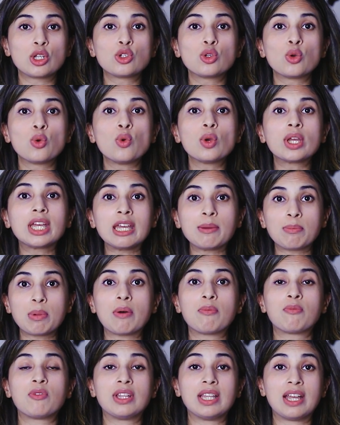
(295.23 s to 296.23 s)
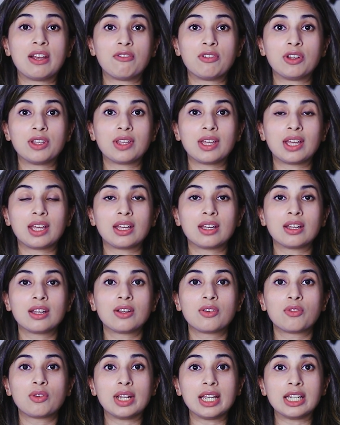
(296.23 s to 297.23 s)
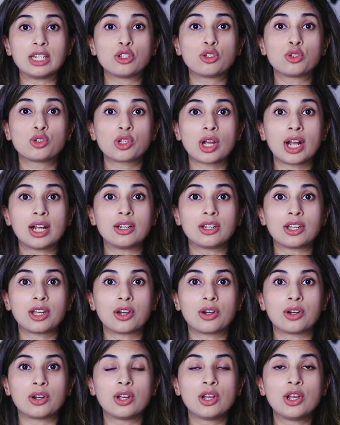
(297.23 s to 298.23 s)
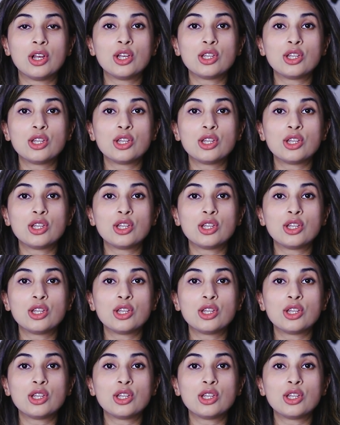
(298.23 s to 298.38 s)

to keep up with everything related to childcare.